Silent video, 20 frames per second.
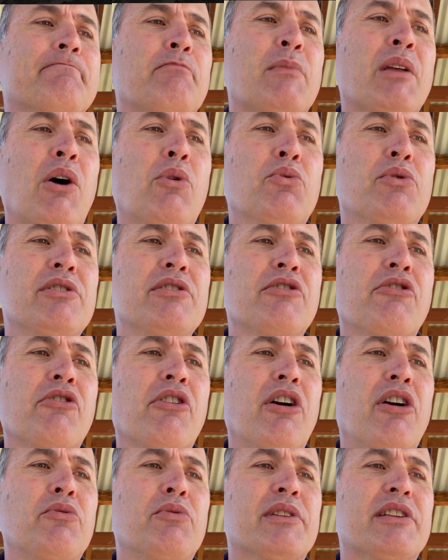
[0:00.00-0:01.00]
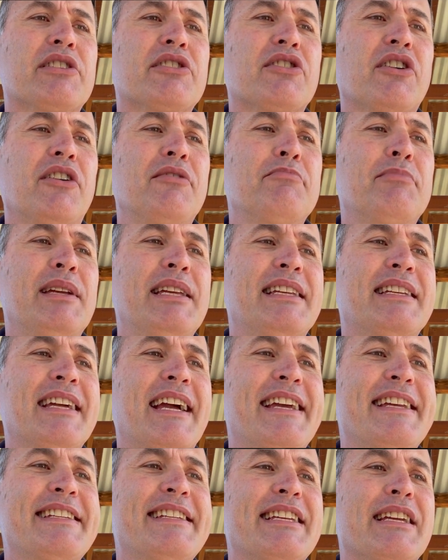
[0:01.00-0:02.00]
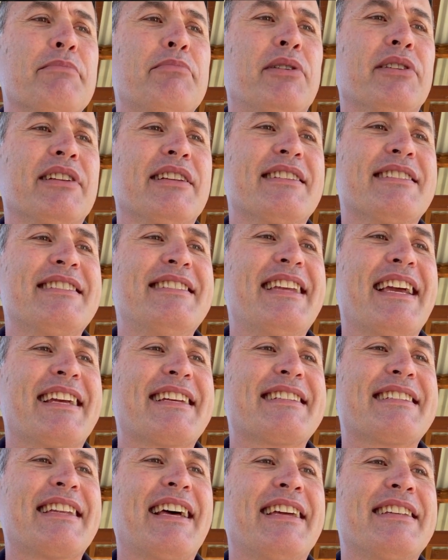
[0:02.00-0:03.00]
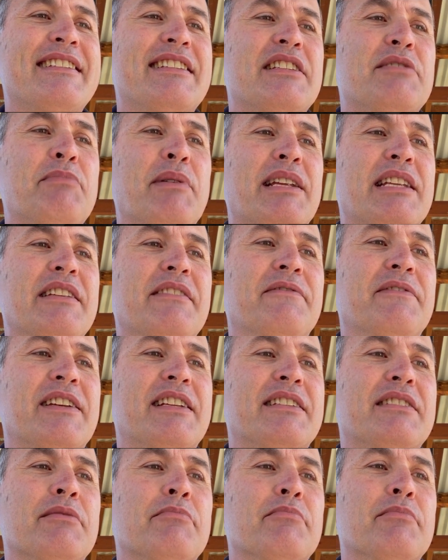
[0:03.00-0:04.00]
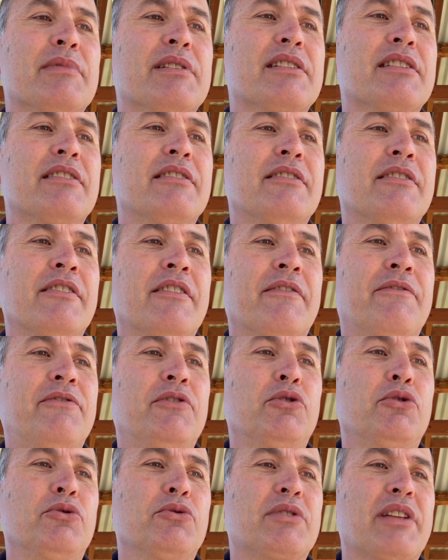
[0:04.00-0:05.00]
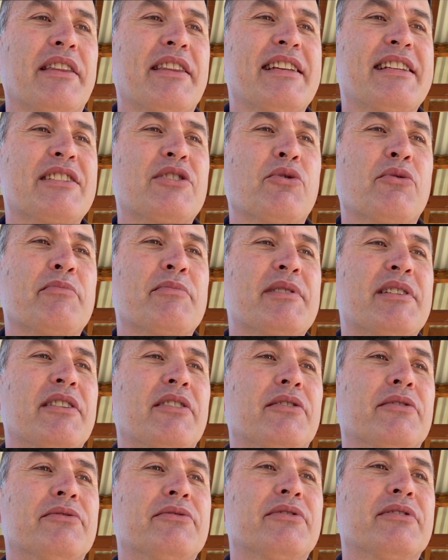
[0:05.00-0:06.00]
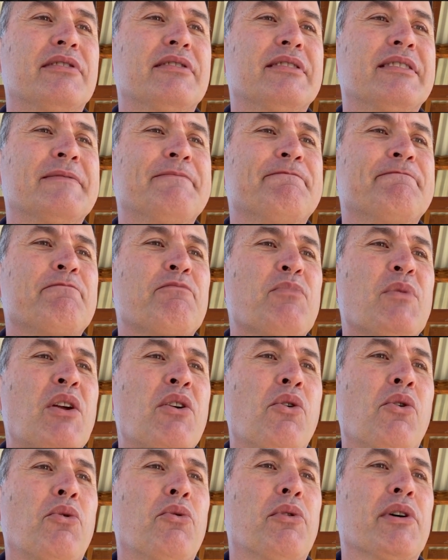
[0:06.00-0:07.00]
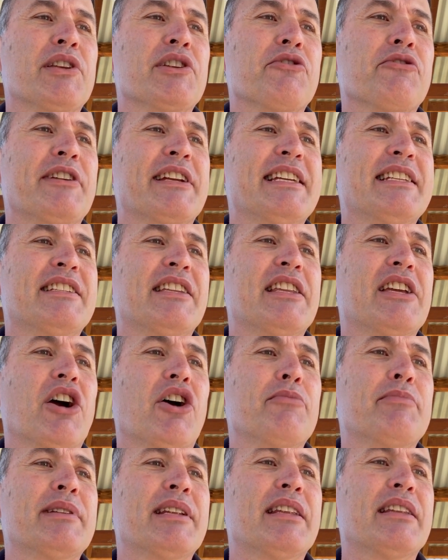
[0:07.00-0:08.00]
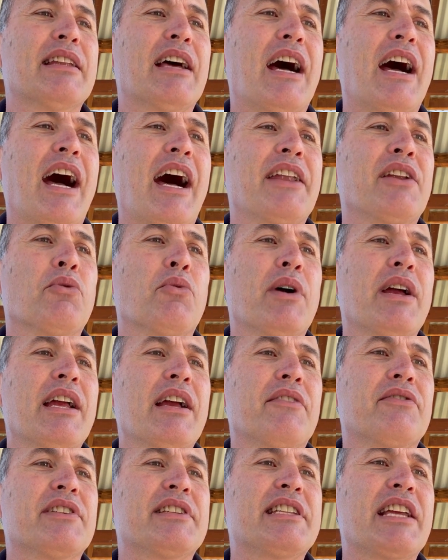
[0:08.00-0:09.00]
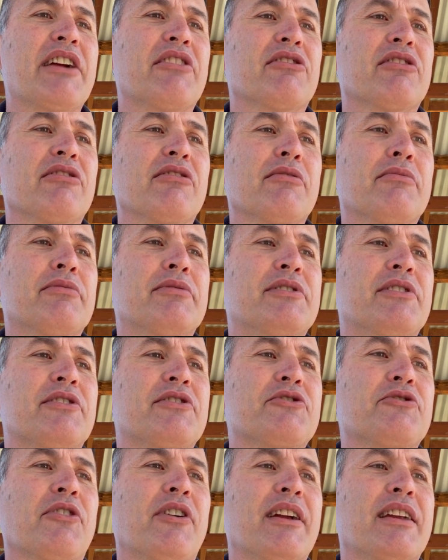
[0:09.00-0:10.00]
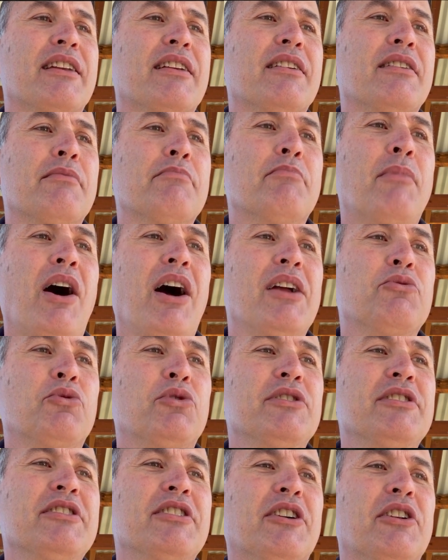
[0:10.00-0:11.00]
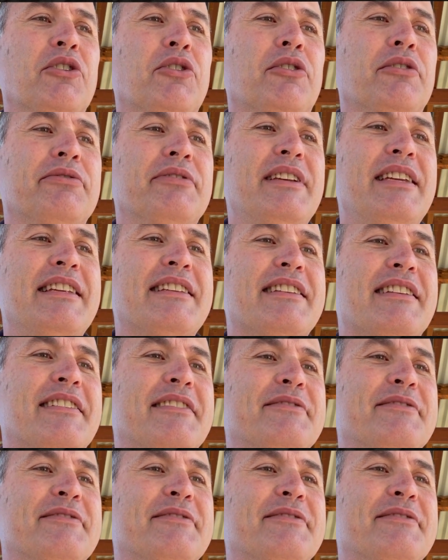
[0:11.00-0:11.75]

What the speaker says: A wooden crow with a stone beak gazing upon its next unsuspecting victims. Fools, it thinks to himself, wandering into the open, unaware of the terror to strike. My wooden claw feet.